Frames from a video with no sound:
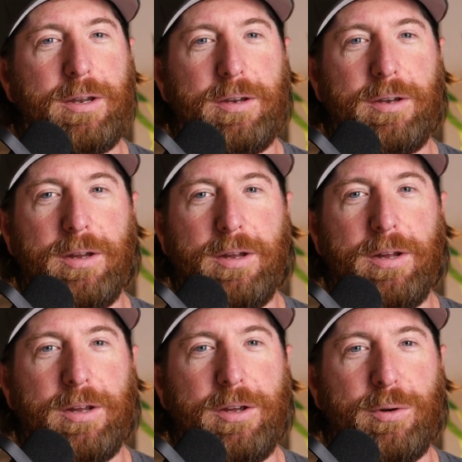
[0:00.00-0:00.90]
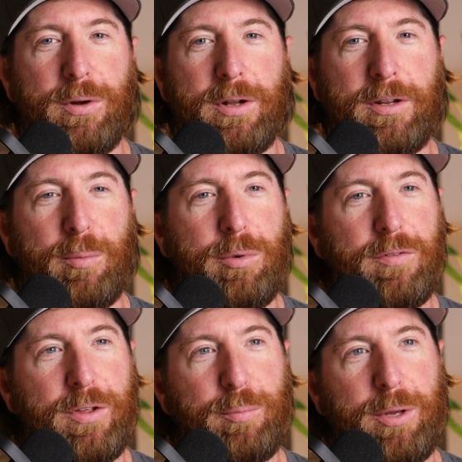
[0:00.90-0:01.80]
And, a number
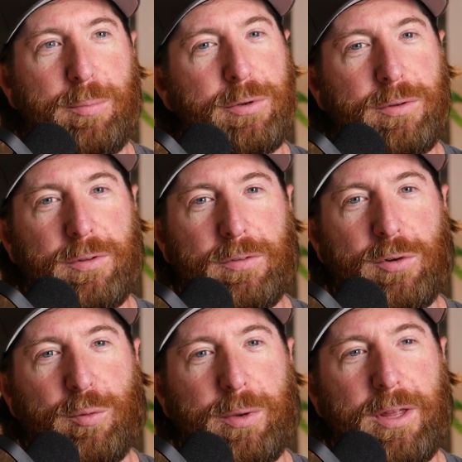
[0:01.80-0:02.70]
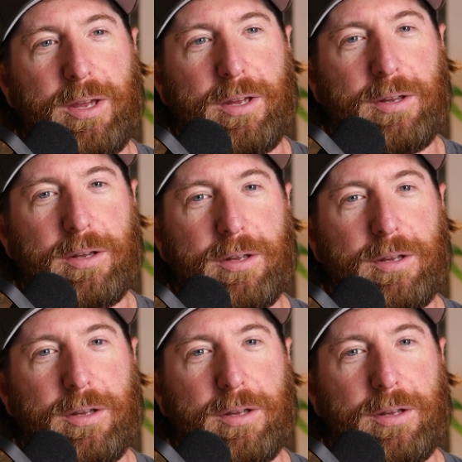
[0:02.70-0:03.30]
of other people told me they,